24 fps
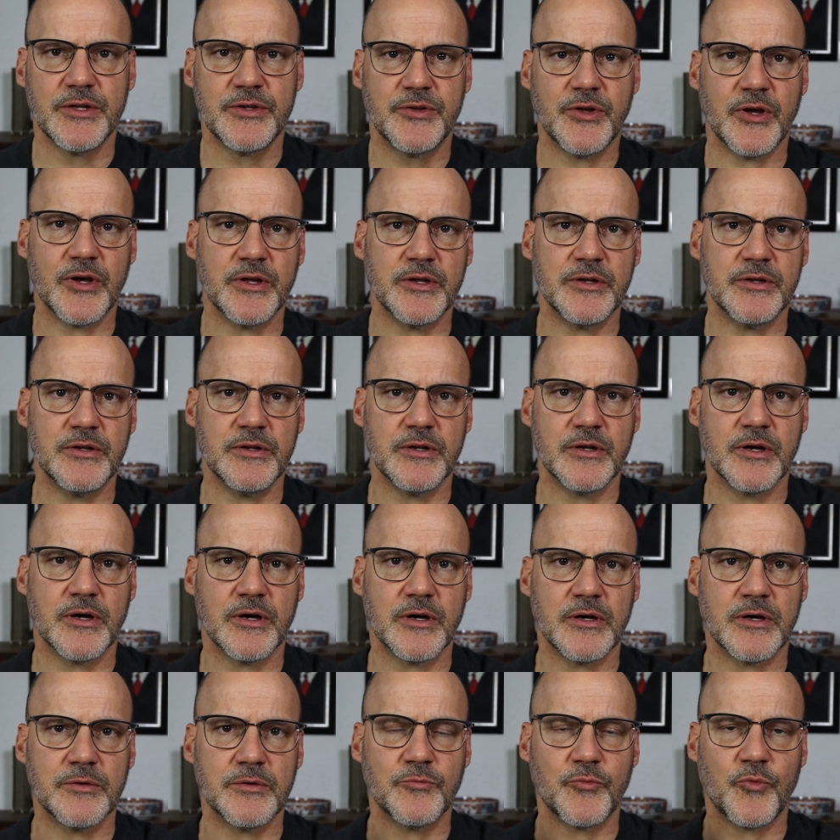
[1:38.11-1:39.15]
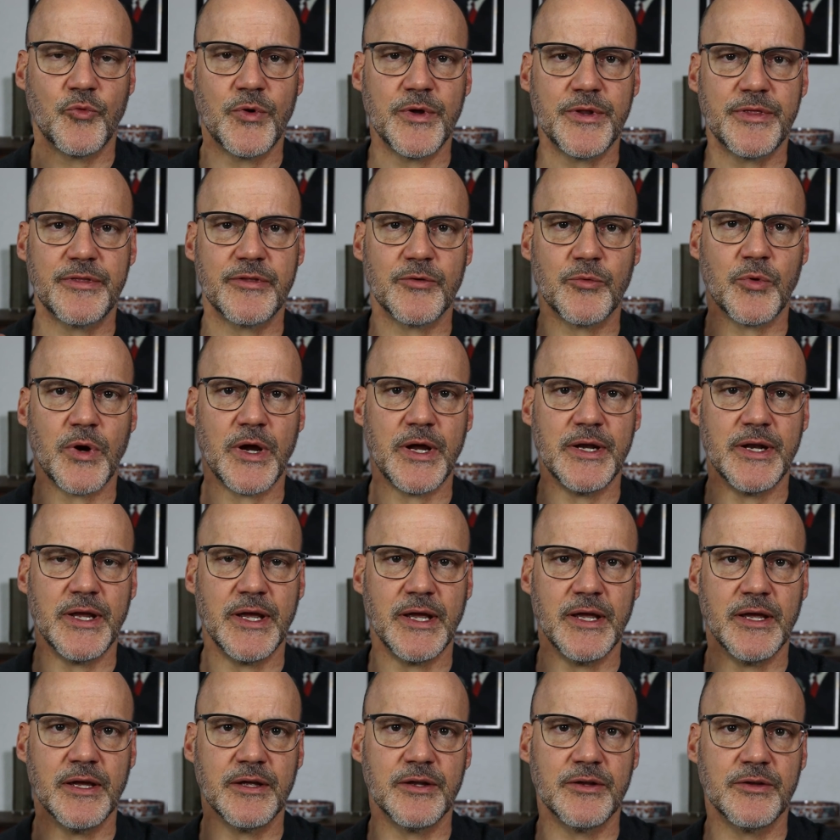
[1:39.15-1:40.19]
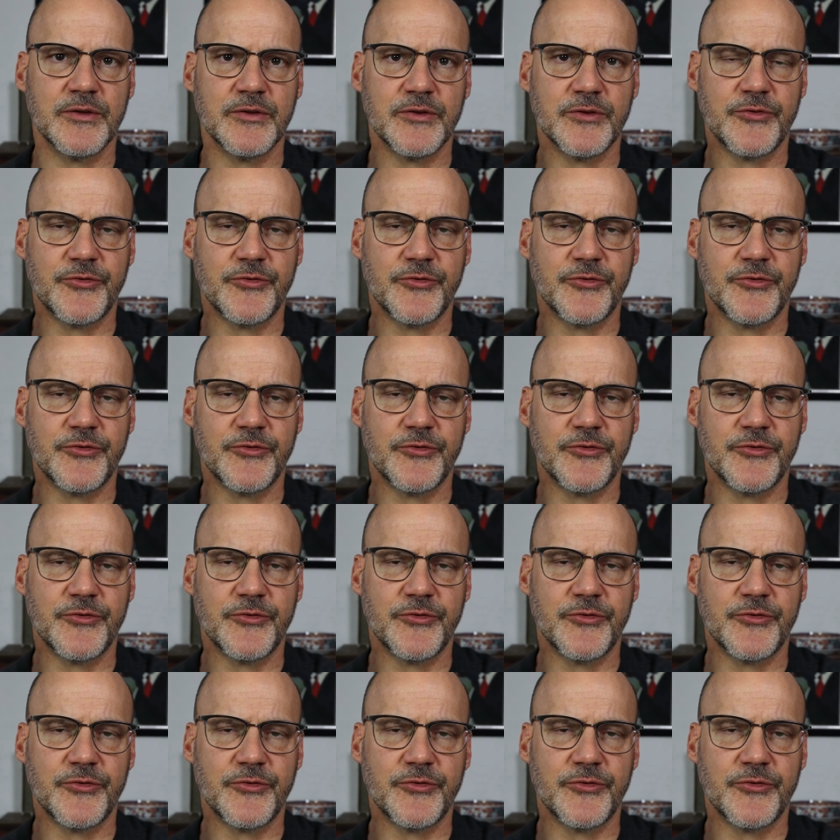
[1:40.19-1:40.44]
done with the right hand.